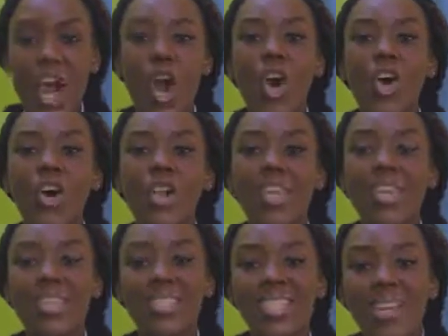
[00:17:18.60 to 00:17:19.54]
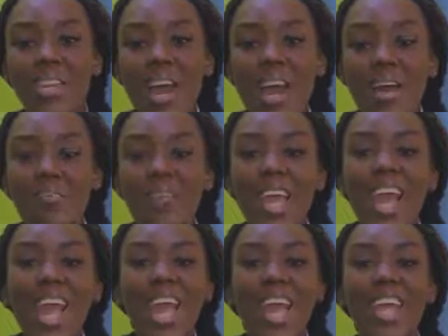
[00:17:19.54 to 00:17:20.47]
on Instagram
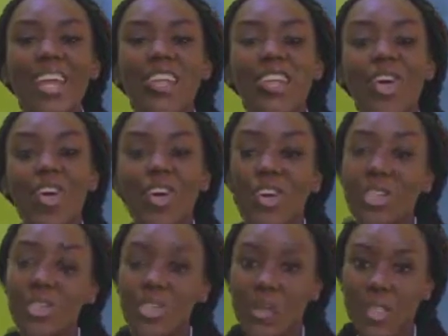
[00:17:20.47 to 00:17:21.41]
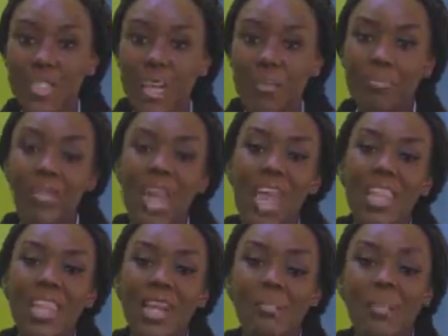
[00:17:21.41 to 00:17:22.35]
and on Twitter.
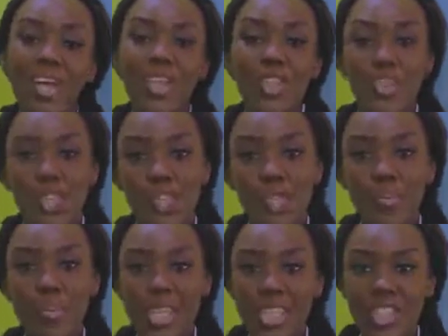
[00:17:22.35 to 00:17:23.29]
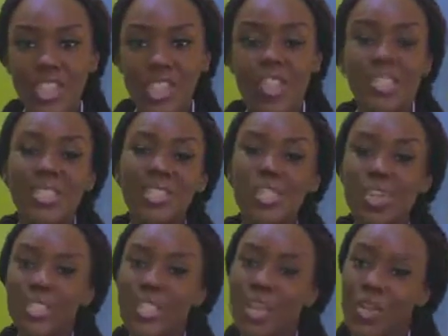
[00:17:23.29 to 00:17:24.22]
And then my YouTube page is
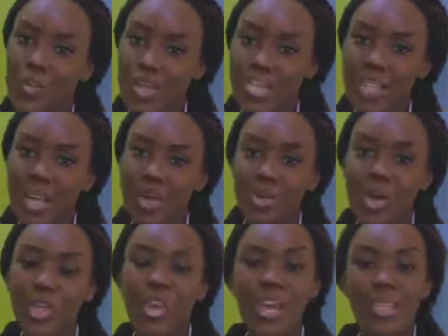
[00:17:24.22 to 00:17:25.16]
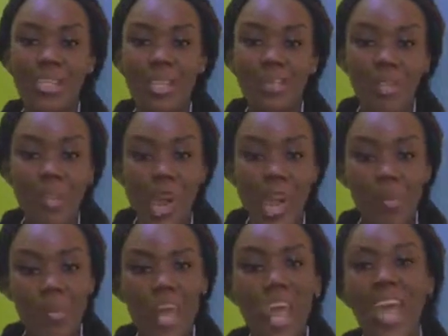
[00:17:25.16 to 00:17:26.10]
Dr. Louisa, where you can subscribe
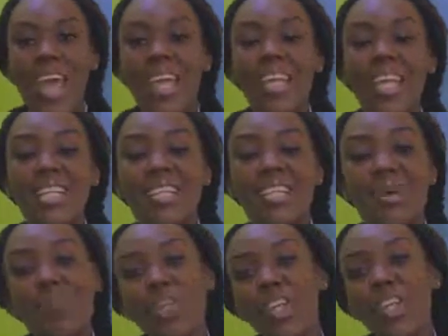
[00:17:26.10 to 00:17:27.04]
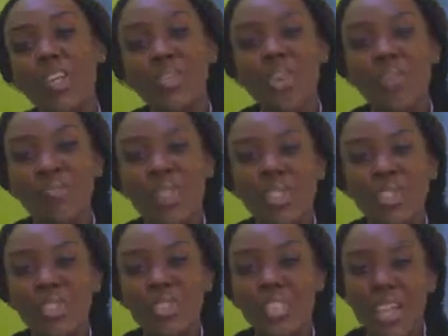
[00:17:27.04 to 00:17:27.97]
and learn something new every
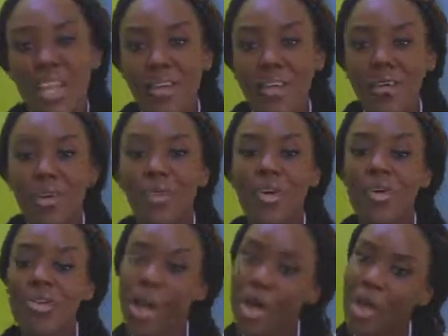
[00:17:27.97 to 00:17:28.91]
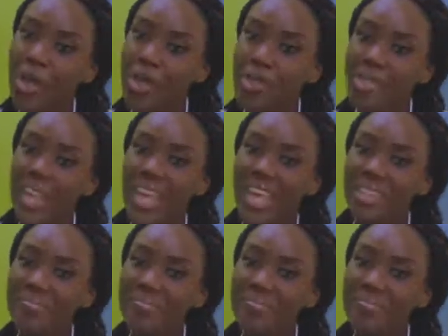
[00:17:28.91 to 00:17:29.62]
Tuesday on oral health care.